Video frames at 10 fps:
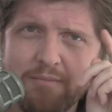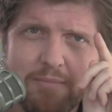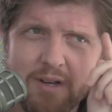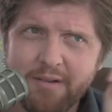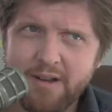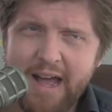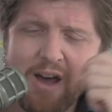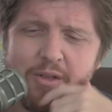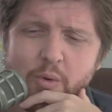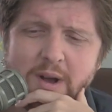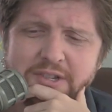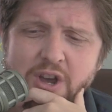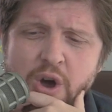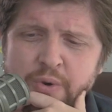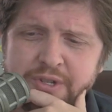but out on the West
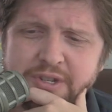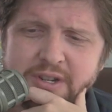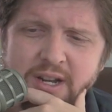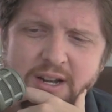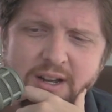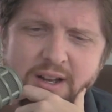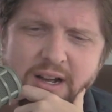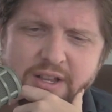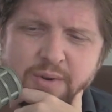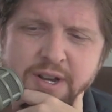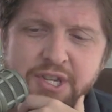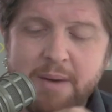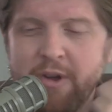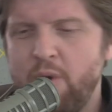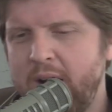Coast, there is
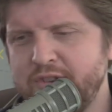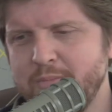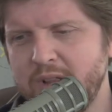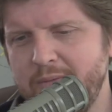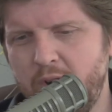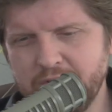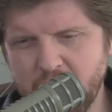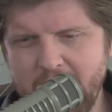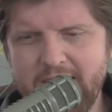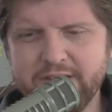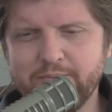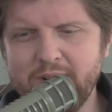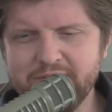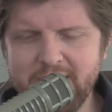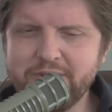someone who I do believe also has
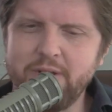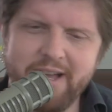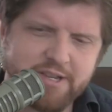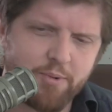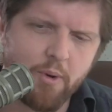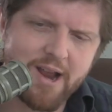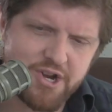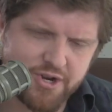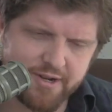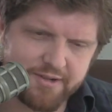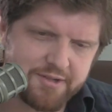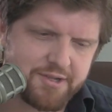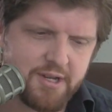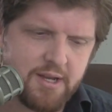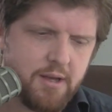presidential
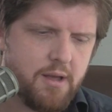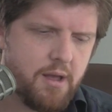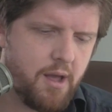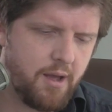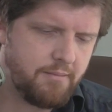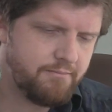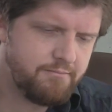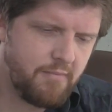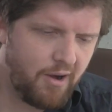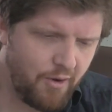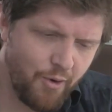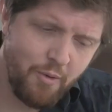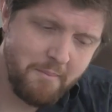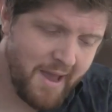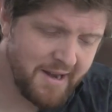aspirations who
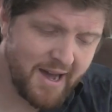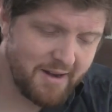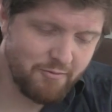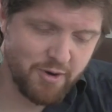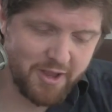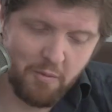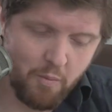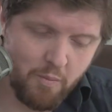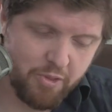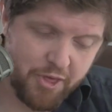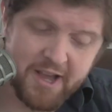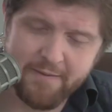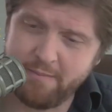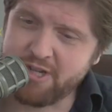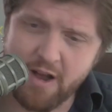may not really think of
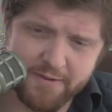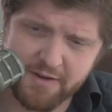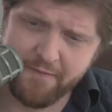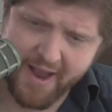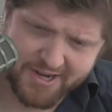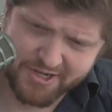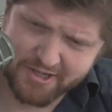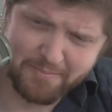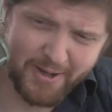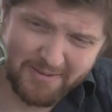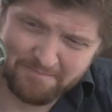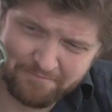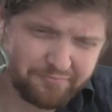himself as a fascist, but